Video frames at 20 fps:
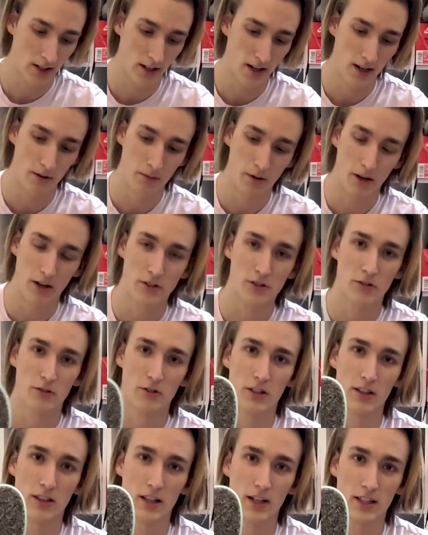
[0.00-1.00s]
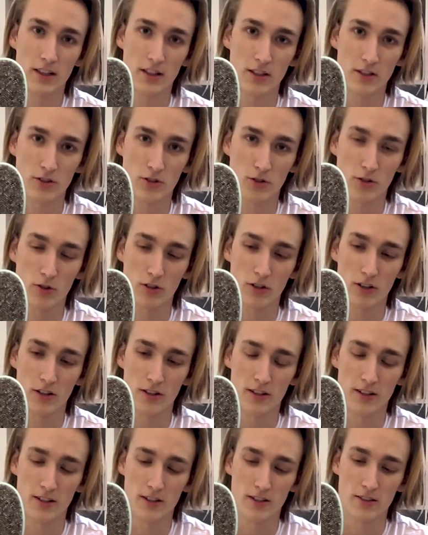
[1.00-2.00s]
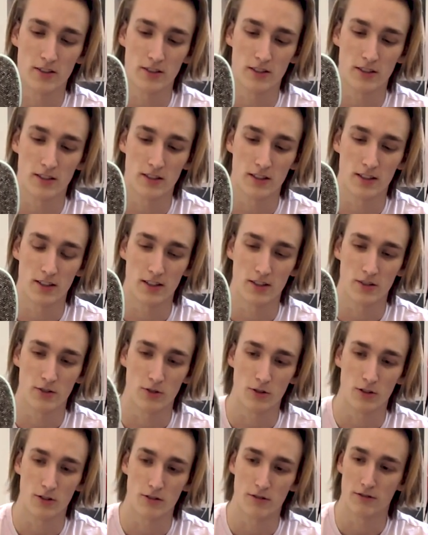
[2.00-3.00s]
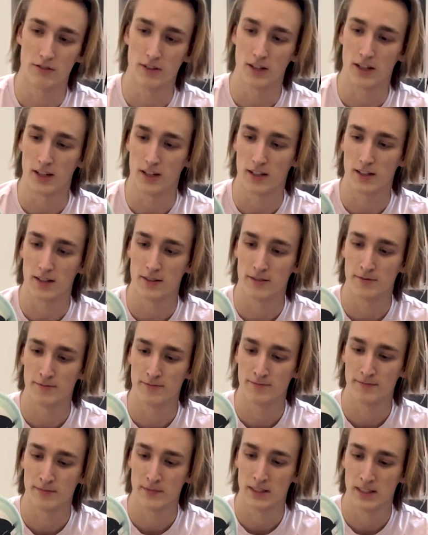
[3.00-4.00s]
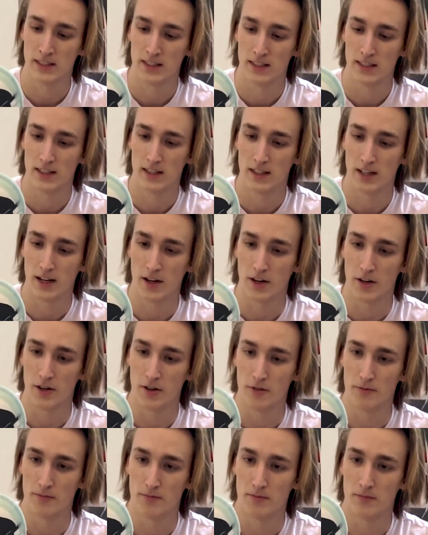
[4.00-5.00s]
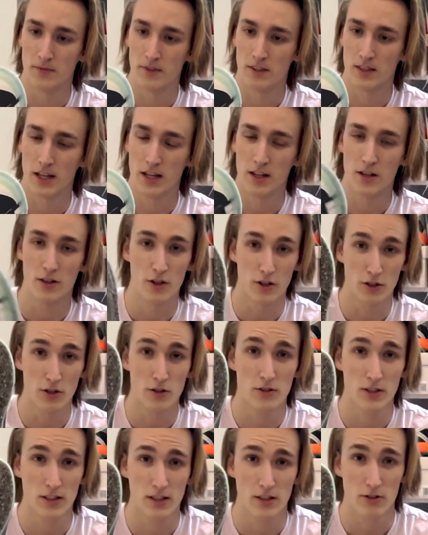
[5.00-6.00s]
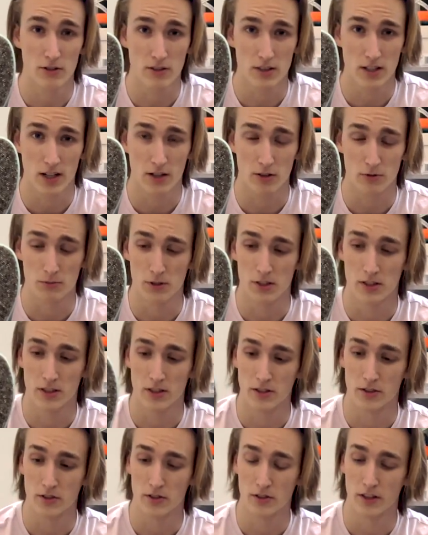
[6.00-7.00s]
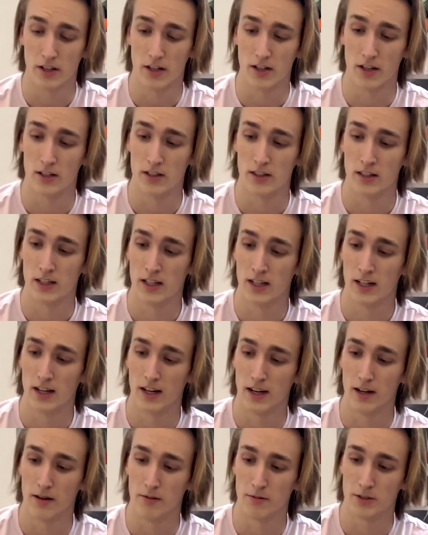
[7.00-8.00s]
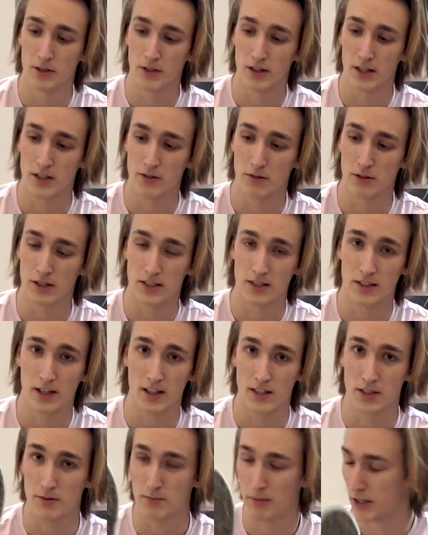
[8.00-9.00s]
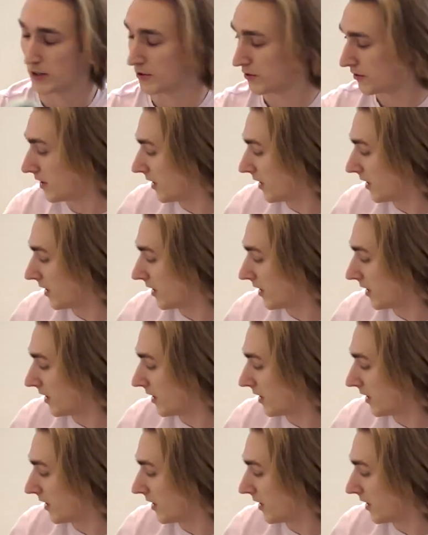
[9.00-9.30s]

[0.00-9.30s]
I also really like the sole on this, just the sort of like, I don't know, they're using the recycled material there, so that's why it's got the speckled